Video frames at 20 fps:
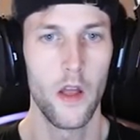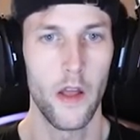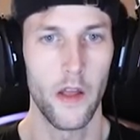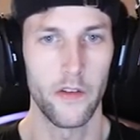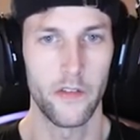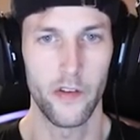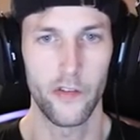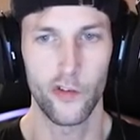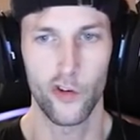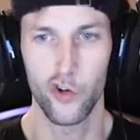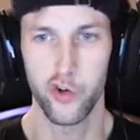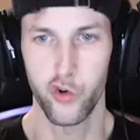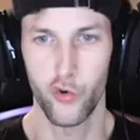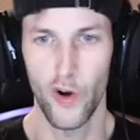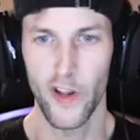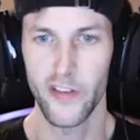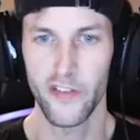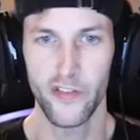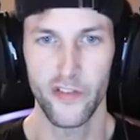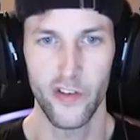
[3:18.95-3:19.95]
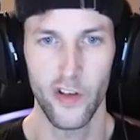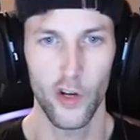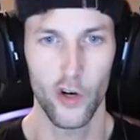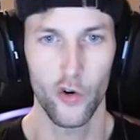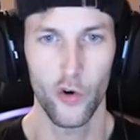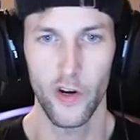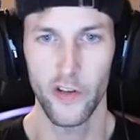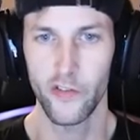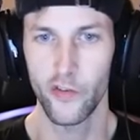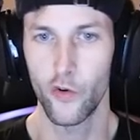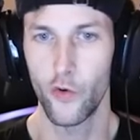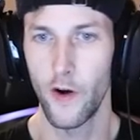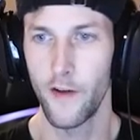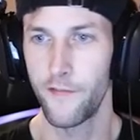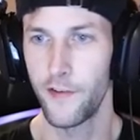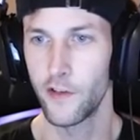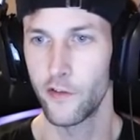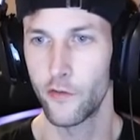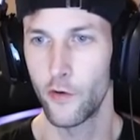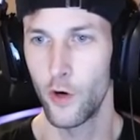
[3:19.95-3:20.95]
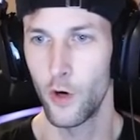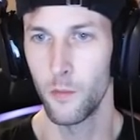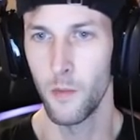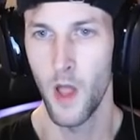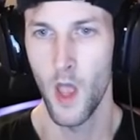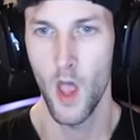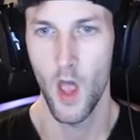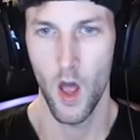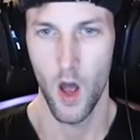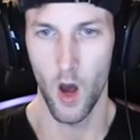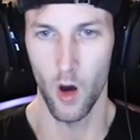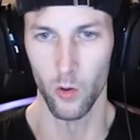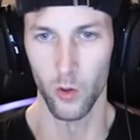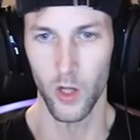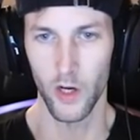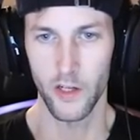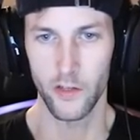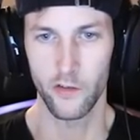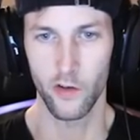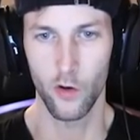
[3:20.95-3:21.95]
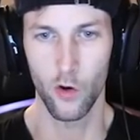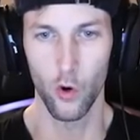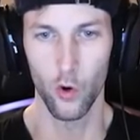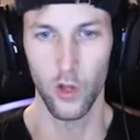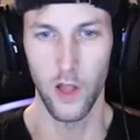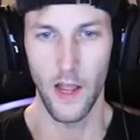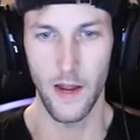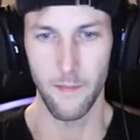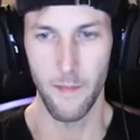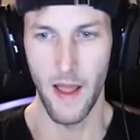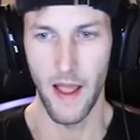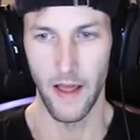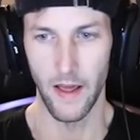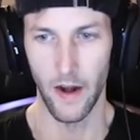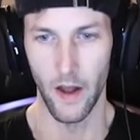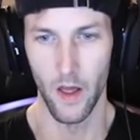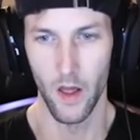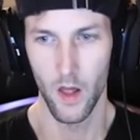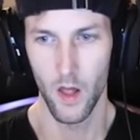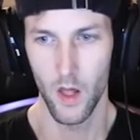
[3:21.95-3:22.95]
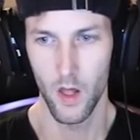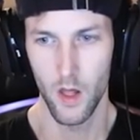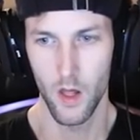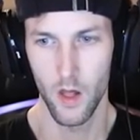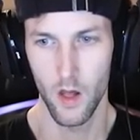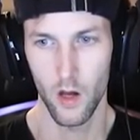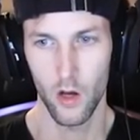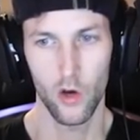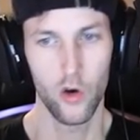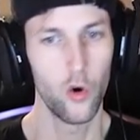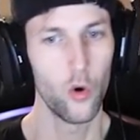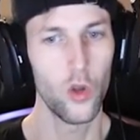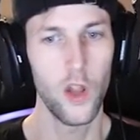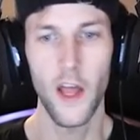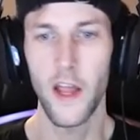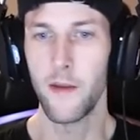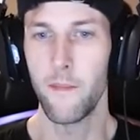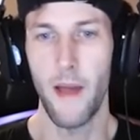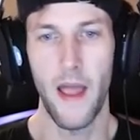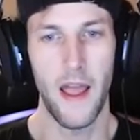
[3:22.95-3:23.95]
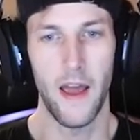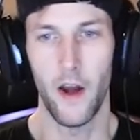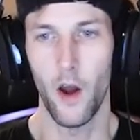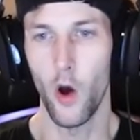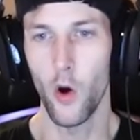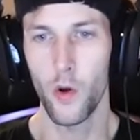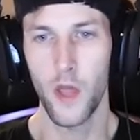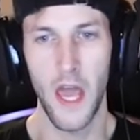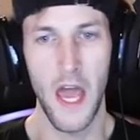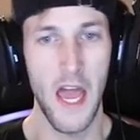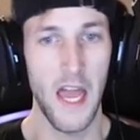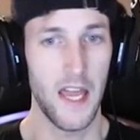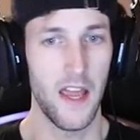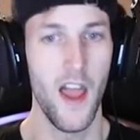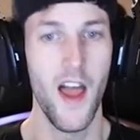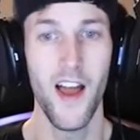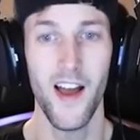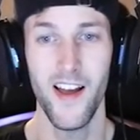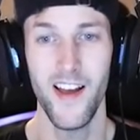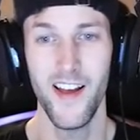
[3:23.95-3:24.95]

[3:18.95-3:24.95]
Is this Chris Griffin's room? Oh, look, it's a Kool-Aid Man. Kool-Aid Man, okay.